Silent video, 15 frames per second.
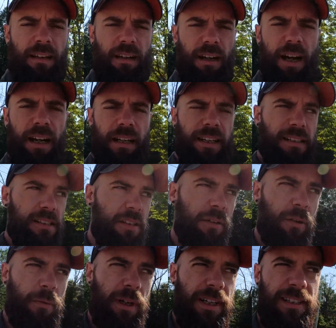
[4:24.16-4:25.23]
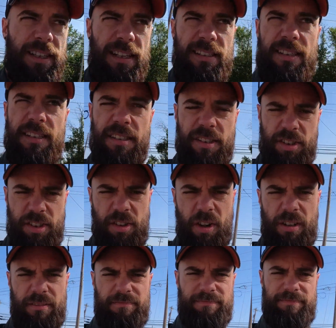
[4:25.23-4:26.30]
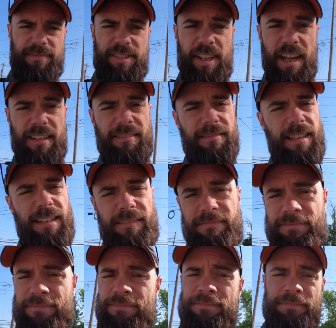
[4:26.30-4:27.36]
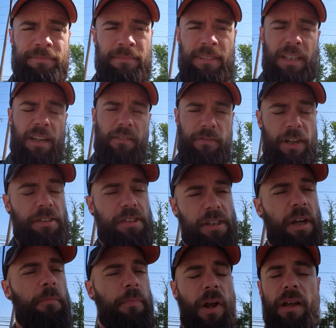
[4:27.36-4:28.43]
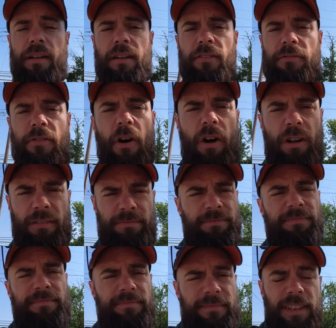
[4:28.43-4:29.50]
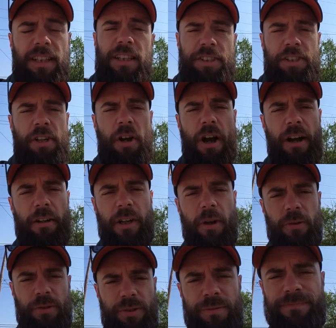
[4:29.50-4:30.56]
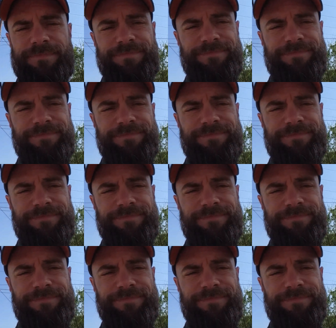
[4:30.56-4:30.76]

All right, I guess the only way to test it is to start skating, and eventually I'm probably gonna fall. I'm gonna let you know how it goes.